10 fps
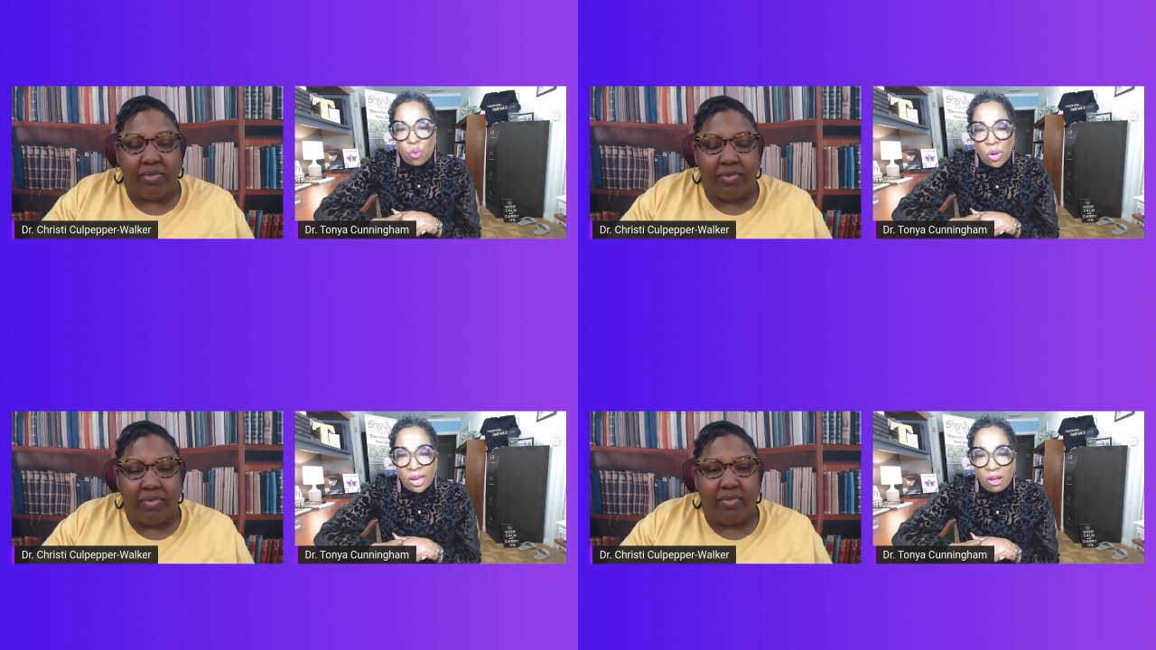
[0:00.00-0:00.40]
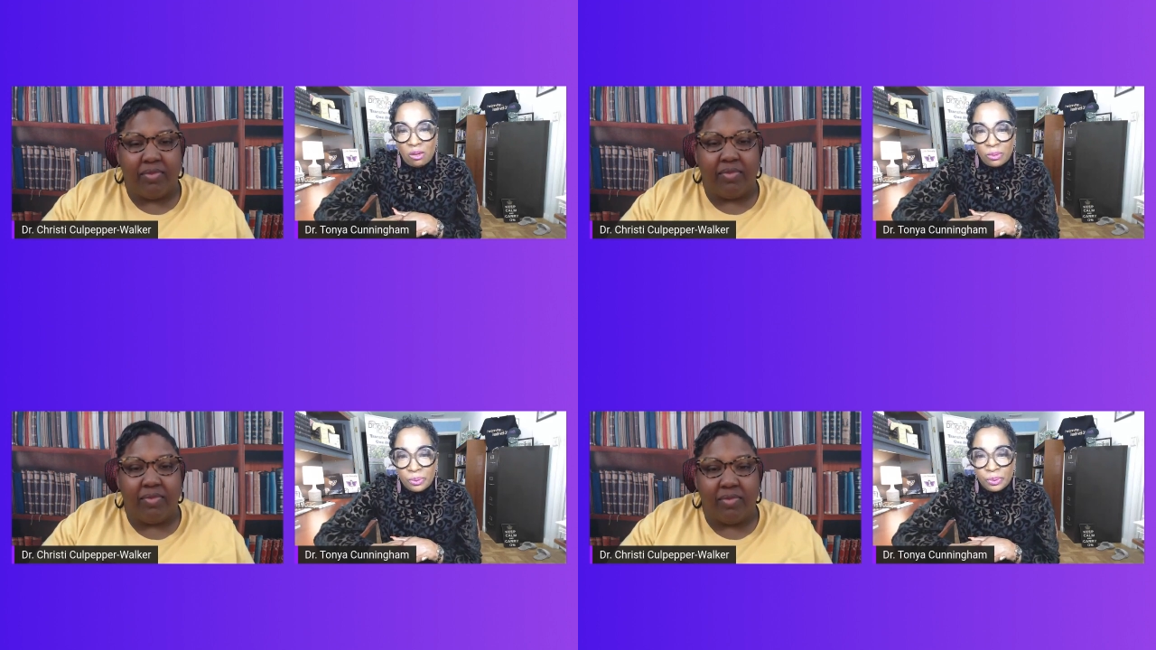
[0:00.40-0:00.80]

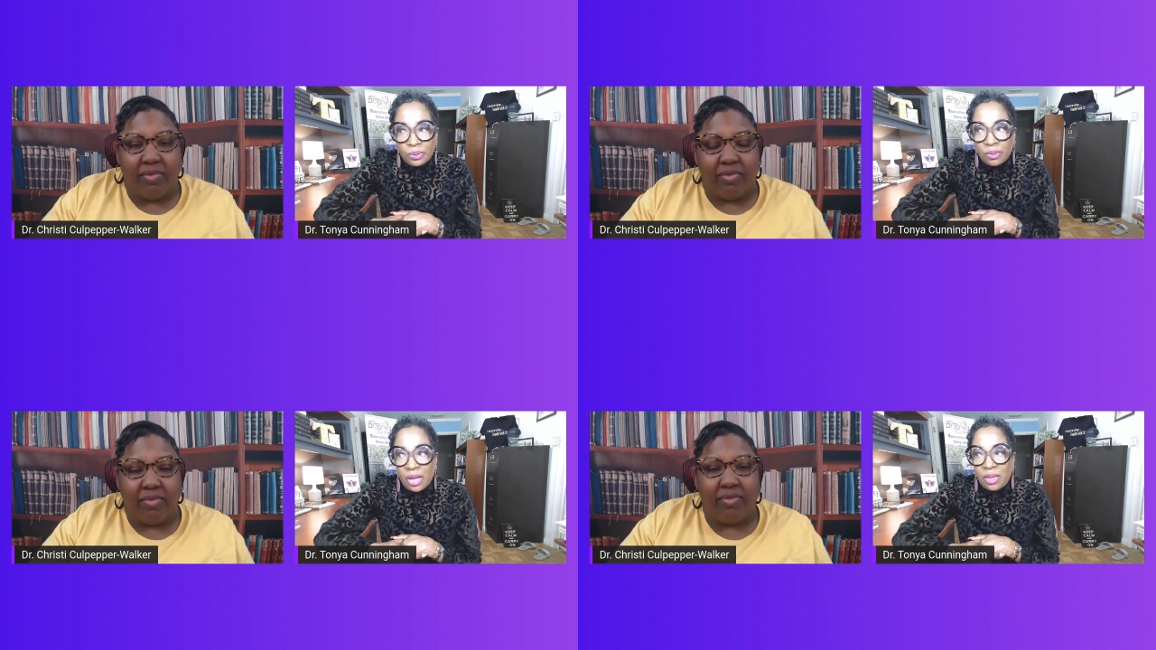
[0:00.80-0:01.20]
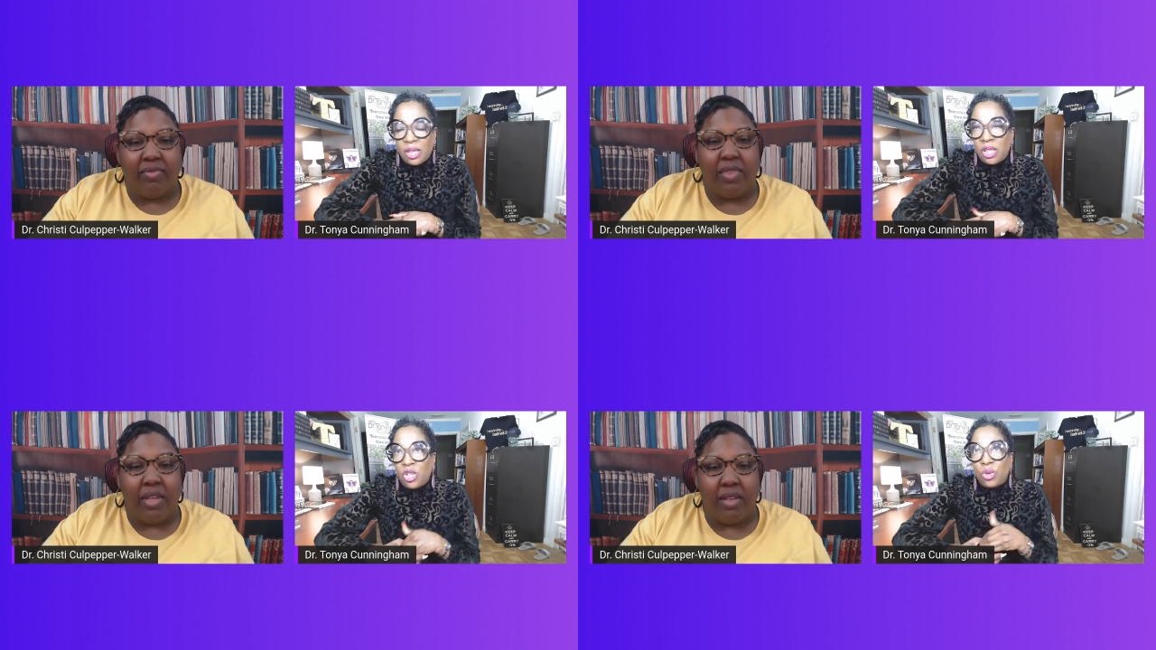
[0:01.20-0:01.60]
Speaker 1: well. And mm-hmm.
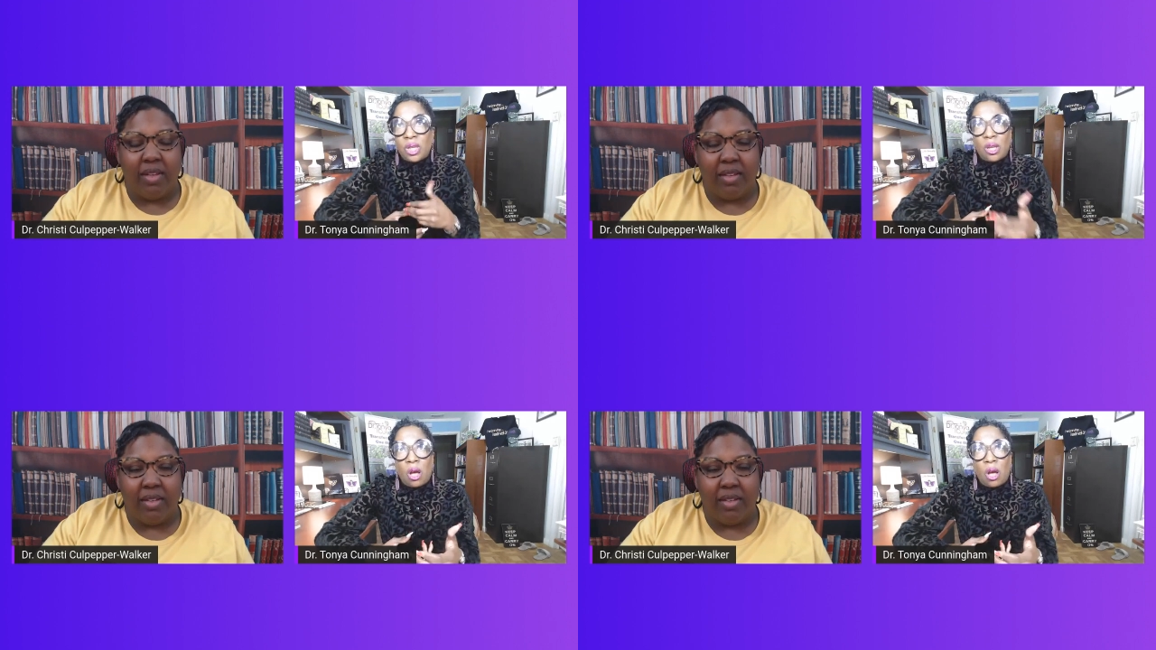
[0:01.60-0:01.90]
then you can